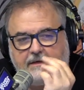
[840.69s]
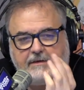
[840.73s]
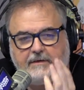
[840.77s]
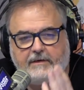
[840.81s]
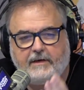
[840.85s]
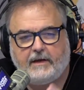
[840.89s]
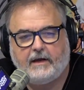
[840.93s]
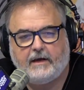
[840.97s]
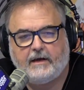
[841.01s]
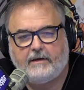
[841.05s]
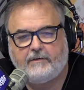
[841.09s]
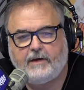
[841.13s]

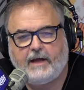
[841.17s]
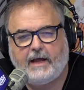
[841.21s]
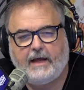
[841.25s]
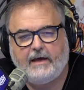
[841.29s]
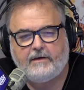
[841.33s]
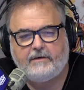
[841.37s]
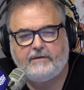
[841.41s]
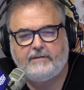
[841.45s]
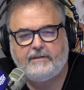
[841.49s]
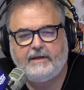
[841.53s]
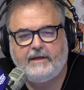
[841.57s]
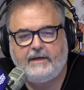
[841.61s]
now how
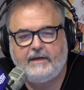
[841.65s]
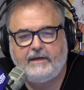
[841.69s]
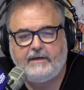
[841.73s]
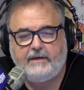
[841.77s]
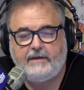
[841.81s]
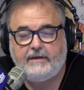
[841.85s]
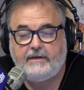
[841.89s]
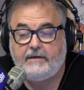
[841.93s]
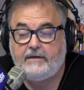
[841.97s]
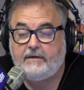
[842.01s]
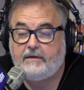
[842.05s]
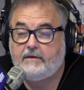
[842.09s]
do
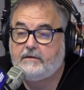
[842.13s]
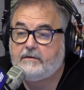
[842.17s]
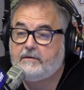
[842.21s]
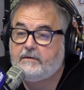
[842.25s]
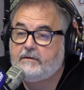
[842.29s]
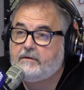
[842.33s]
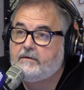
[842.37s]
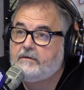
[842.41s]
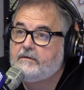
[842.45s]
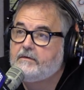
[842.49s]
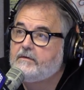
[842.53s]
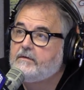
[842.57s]
they...
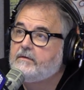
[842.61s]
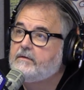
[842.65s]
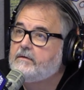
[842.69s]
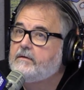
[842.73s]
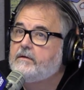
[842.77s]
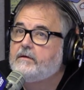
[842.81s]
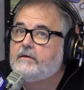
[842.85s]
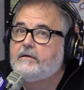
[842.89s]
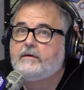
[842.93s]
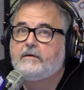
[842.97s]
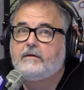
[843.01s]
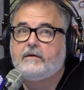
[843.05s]

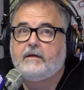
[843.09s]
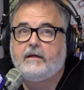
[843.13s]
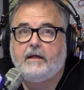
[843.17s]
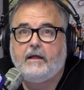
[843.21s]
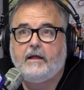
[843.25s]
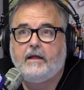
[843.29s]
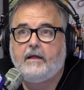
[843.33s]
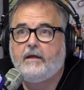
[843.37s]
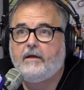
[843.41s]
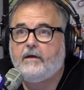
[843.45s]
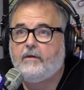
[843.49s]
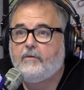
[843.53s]

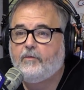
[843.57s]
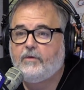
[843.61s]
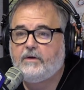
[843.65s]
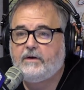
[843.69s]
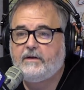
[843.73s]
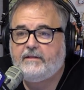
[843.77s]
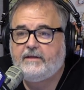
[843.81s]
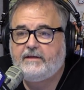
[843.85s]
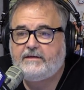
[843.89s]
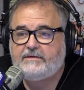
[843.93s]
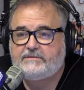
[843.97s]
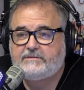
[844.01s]
what do
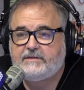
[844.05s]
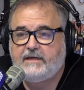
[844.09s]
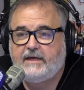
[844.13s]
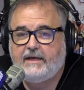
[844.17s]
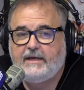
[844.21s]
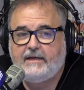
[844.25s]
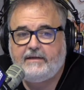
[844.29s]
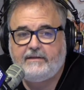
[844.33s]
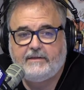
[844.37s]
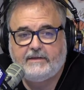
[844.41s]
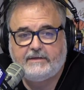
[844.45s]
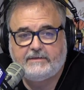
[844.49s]
they
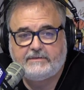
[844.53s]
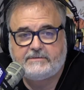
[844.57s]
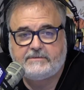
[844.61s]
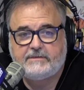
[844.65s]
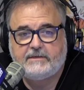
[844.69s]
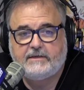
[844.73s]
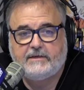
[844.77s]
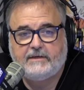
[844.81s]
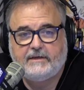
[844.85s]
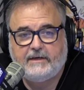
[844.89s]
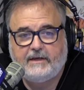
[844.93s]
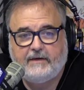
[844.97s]
say that
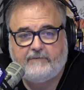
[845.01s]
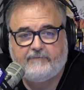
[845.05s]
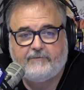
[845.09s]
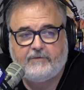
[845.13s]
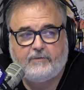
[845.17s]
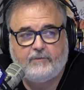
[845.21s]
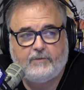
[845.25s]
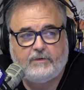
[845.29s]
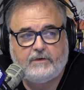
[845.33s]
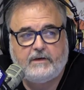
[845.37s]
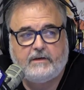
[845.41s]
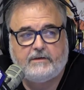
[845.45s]

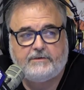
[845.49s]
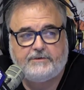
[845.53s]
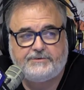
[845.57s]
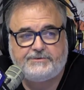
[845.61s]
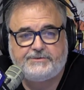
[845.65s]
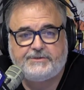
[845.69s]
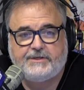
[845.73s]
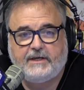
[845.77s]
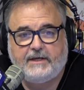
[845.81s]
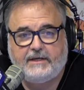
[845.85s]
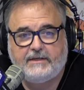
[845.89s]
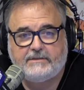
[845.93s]
everyone
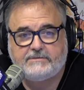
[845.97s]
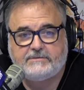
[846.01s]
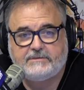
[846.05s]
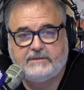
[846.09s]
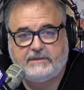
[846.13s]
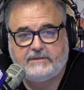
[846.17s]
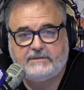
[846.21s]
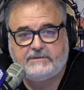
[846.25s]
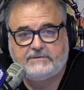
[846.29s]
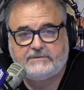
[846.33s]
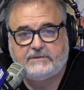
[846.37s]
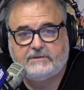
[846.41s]
understands
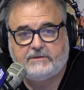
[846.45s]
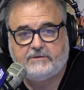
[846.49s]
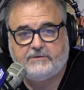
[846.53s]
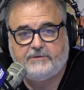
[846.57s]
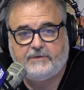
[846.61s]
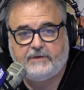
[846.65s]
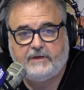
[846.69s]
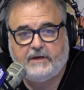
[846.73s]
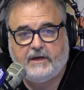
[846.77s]
that it's clothing